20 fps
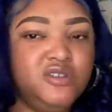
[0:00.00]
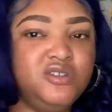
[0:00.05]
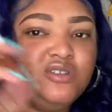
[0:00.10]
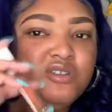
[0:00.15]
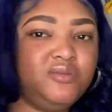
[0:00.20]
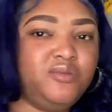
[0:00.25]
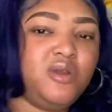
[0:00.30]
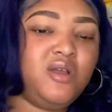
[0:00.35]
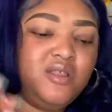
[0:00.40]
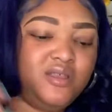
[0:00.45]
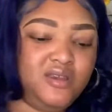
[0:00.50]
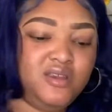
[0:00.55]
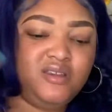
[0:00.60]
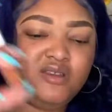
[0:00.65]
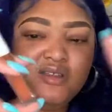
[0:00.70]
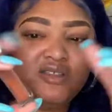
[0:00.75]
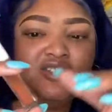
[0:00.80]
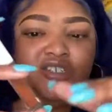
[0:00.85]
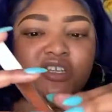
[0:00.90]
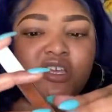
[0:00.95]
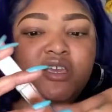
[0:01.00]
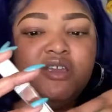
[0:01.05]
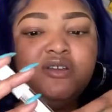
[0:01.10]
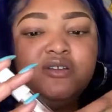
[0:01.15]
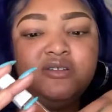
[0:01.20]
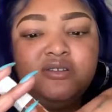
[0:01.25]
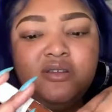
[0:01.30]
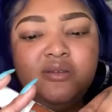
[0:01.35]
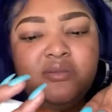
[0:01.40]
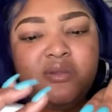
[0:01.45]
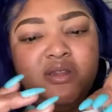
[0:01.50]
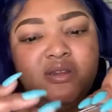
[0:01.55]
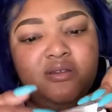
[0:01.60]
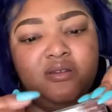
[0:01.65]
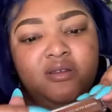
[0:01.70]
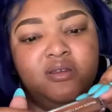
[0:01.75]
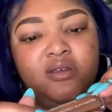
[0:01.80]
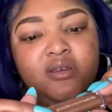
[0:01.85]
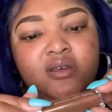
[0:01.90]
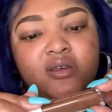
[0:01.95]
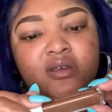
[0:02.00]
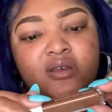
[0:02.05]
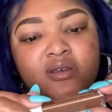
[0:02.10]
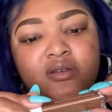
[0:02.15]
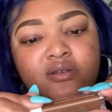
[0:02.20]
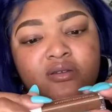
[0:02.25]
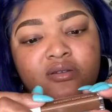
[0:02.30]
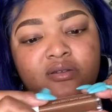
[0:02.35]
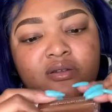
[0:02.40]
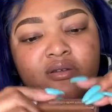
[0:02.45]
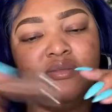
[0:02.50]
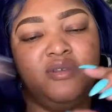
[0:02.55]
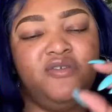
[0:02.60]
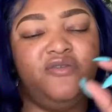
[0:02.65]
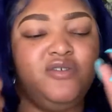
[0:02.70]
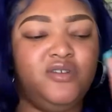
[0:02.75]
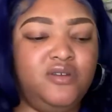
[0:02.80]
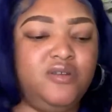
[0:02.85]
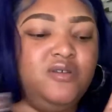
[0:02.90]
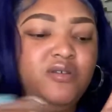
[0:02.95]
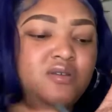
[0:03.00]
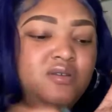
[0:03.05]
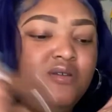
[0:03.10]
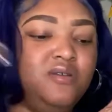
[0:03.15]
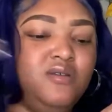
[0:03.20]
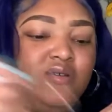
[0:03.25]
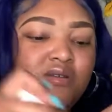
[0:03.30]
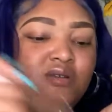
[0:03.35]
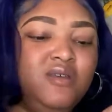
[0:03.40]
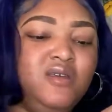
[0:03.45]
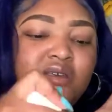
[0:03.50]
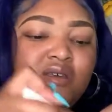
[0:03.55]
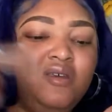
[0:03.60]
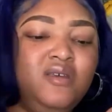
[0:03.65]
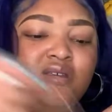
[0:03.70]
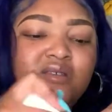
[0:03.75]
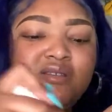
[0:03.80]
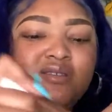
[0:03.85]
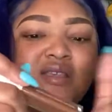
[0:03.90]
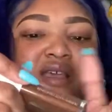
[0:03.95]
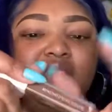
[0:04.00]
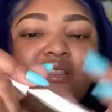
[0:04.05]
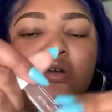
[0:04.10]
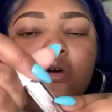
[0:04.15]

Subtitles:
Just probably need a shake or something. Normally for, it's like